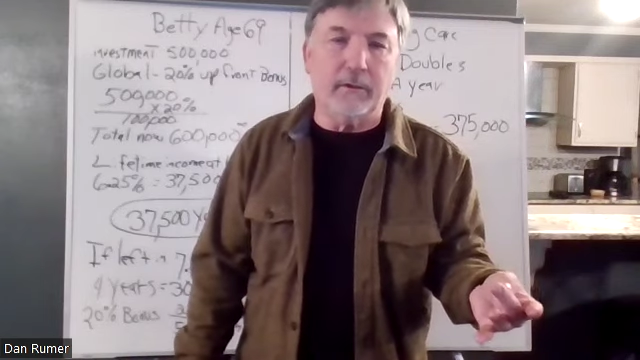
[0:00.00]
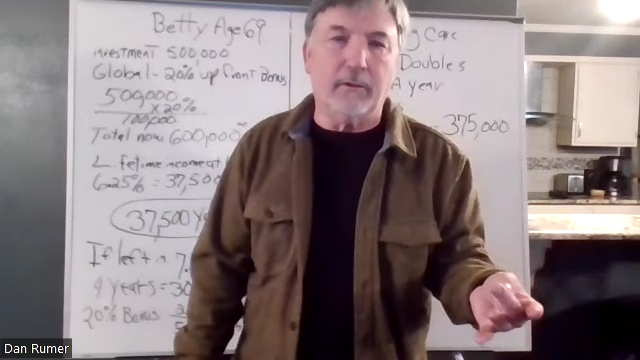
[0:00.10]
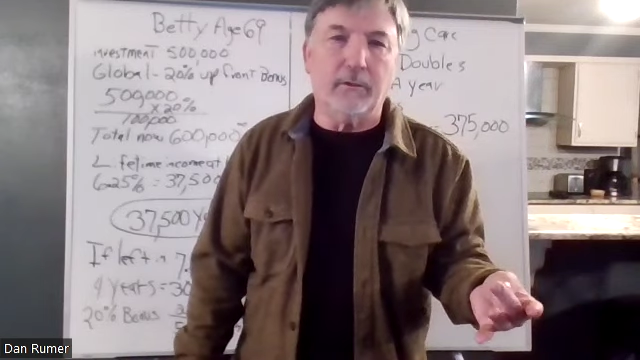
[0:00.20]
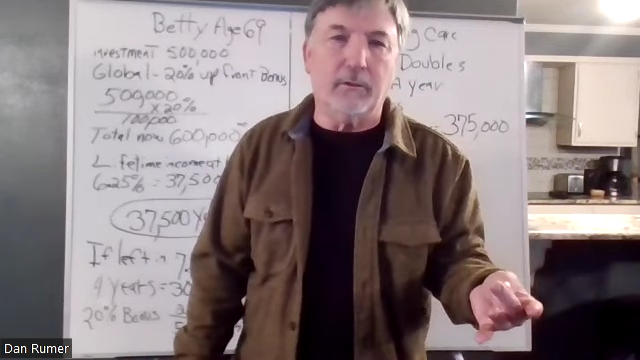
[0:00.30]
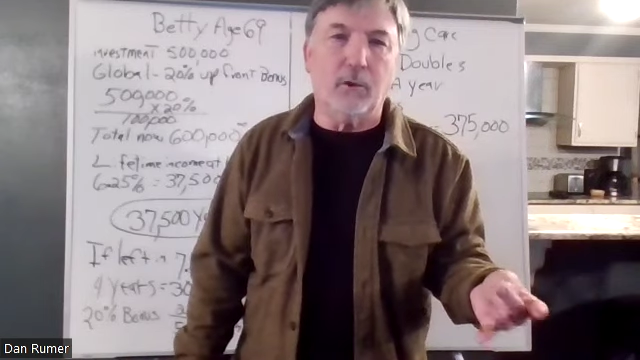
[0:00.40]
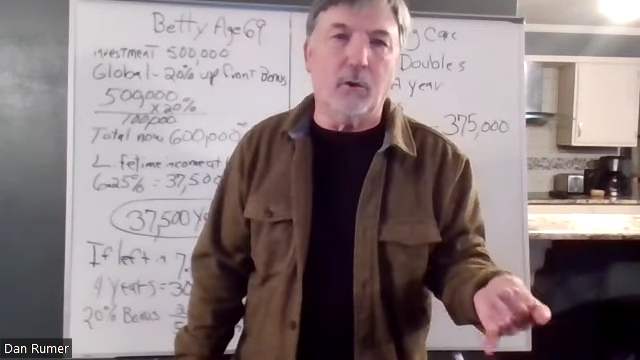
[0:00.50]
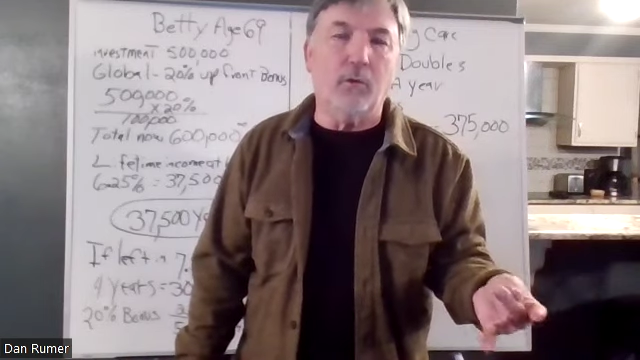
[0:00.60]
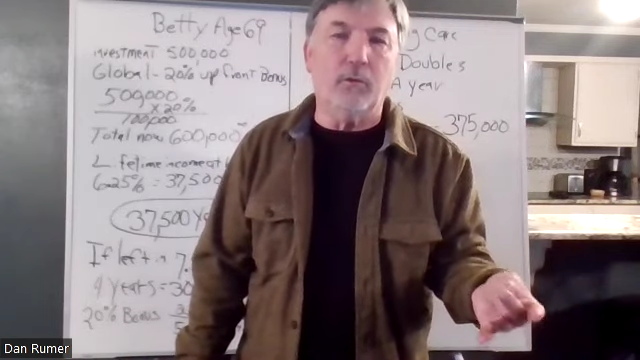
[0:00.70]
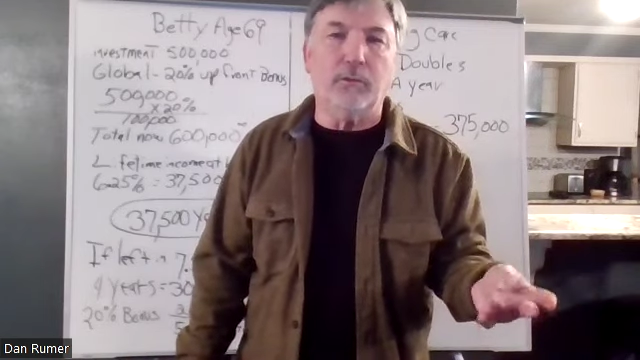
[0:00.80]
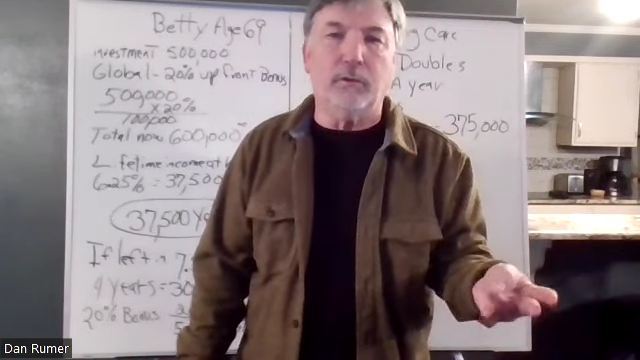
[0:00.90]
you know,
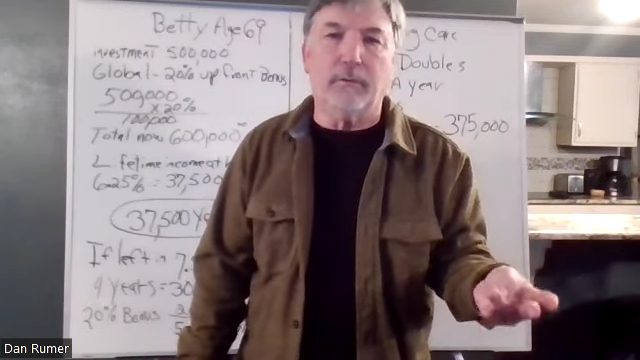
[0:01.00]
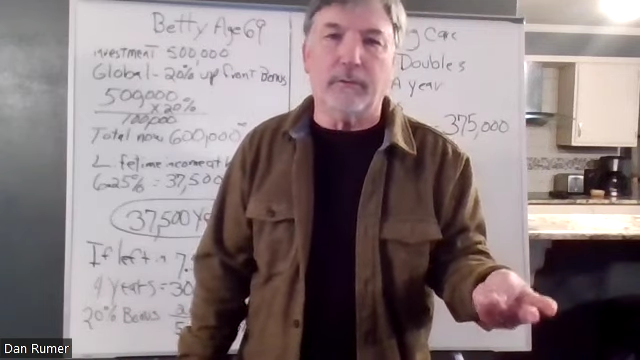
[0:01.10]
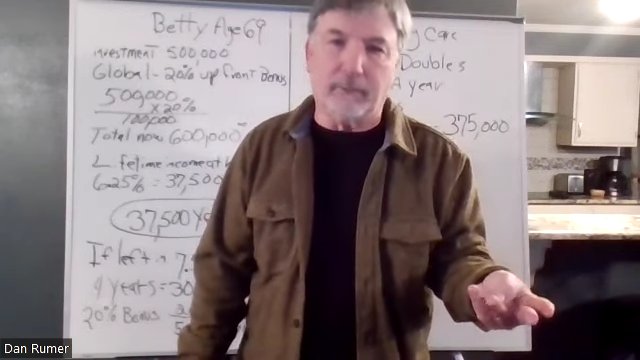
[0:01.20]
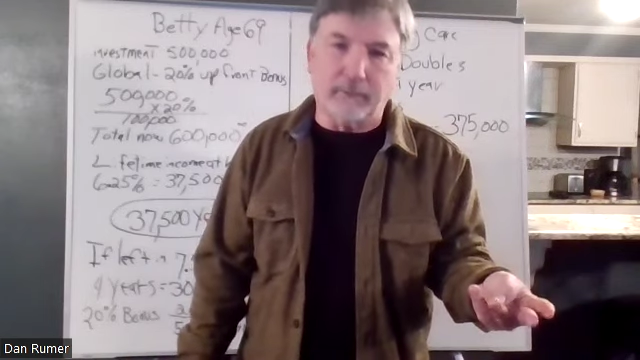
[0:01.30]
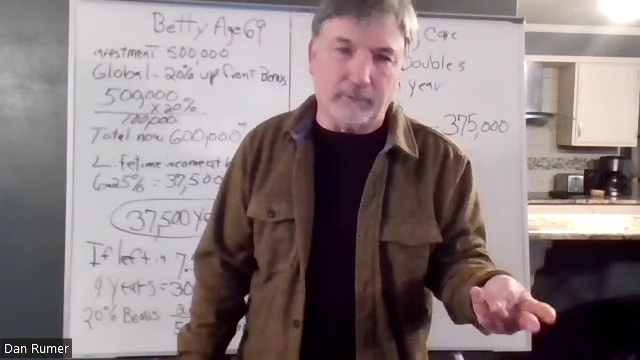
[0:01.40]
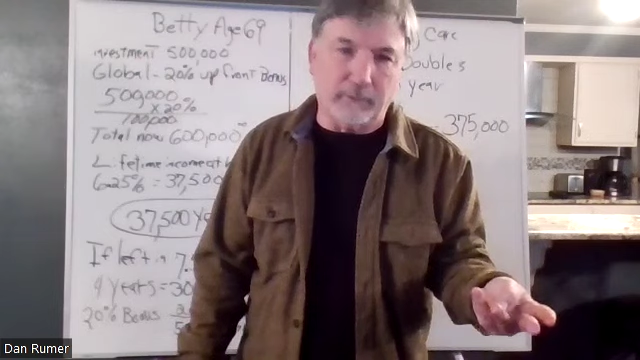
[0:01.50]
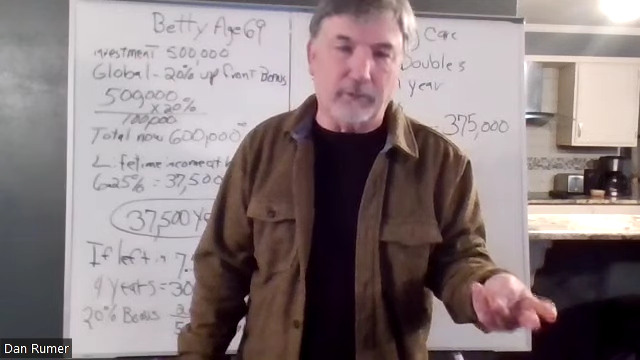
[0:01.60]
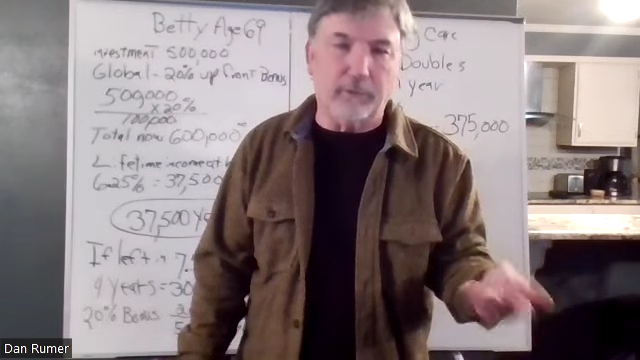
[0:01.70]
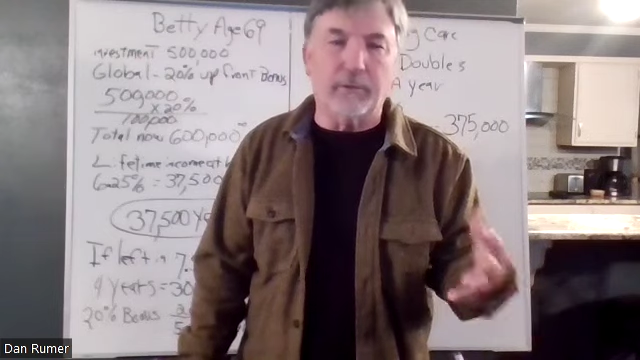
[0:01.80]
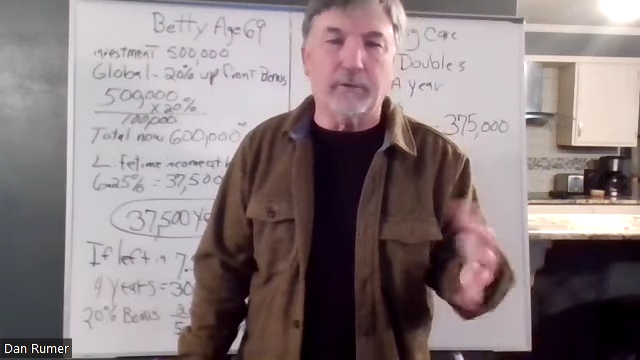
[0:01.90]
gold, you can invest in
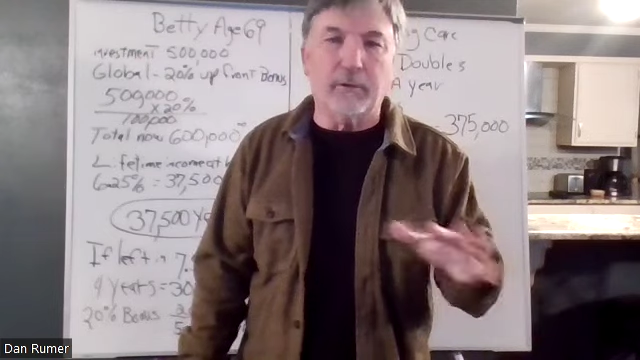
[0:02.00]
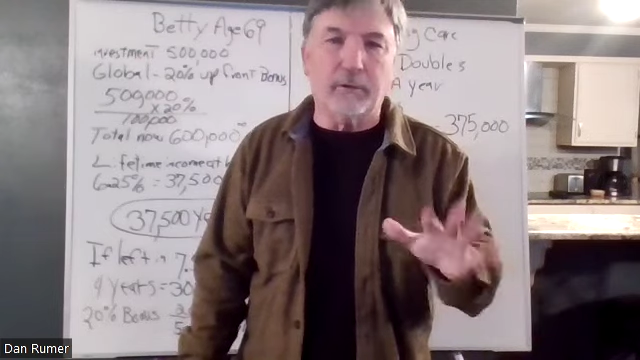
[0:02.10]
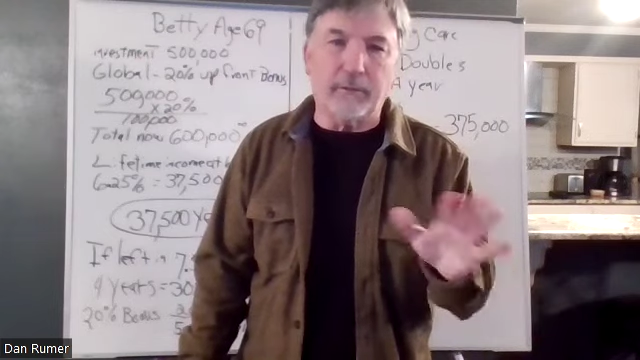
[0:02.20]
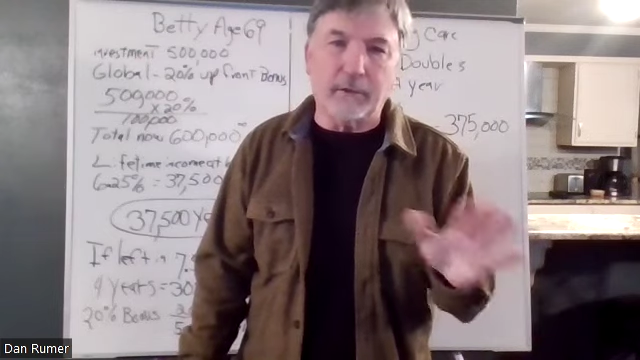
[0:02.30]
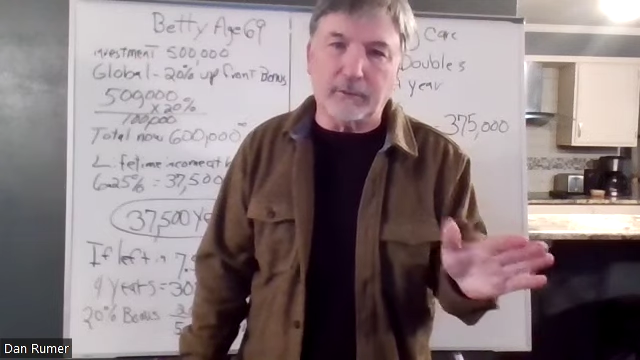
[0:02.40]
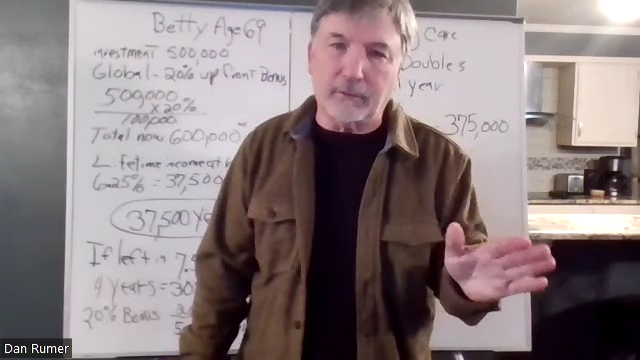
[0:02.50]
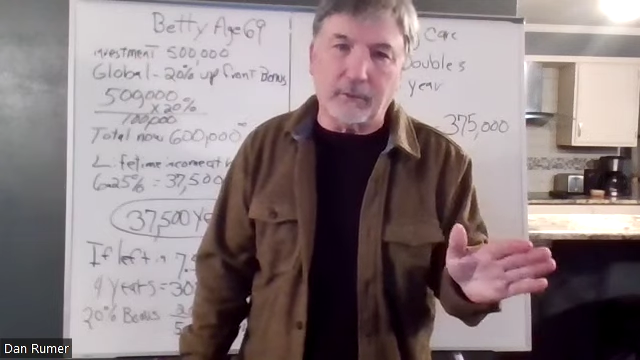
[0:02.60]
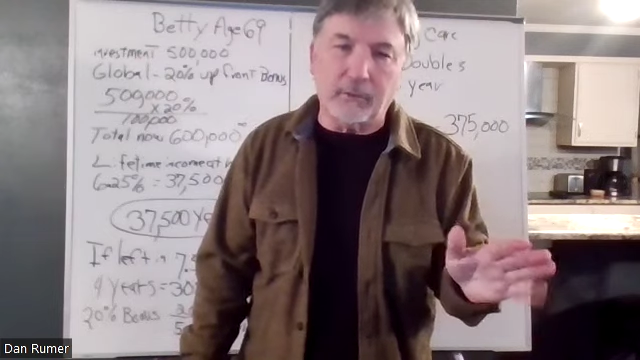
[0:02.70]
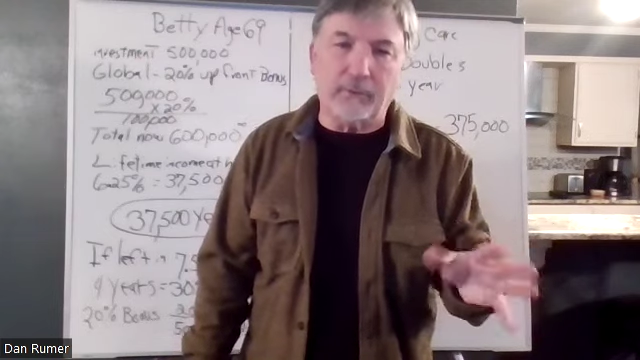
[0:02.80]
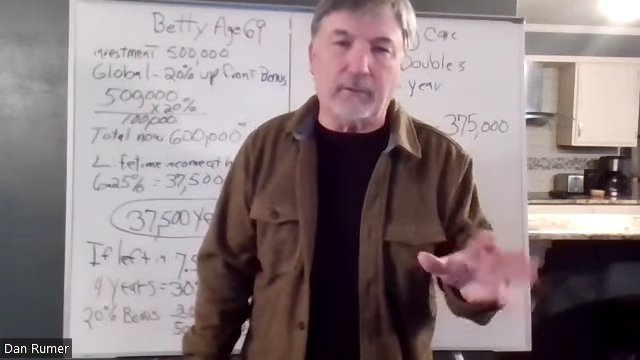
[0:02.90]
silver, you can invest
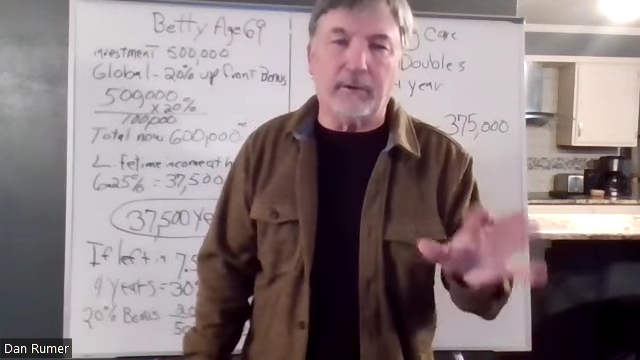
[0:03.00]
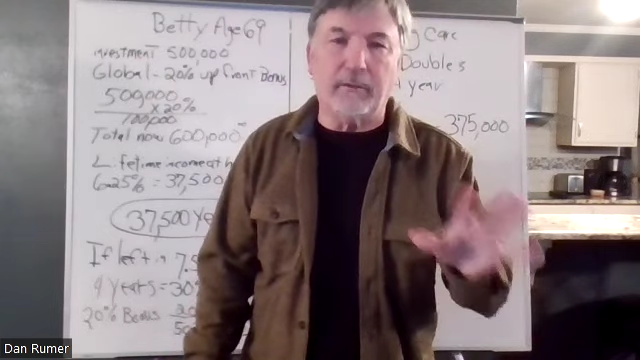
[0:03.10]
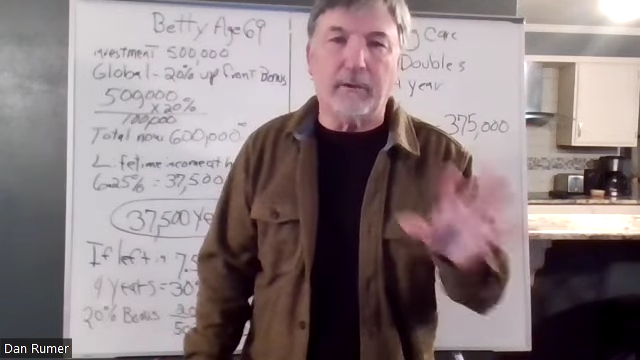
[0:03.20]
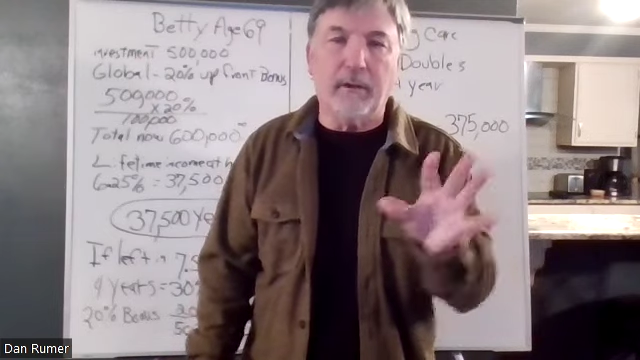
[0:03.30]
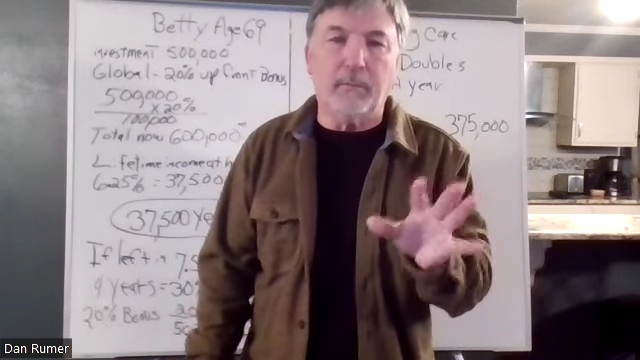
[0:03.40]
in all those things.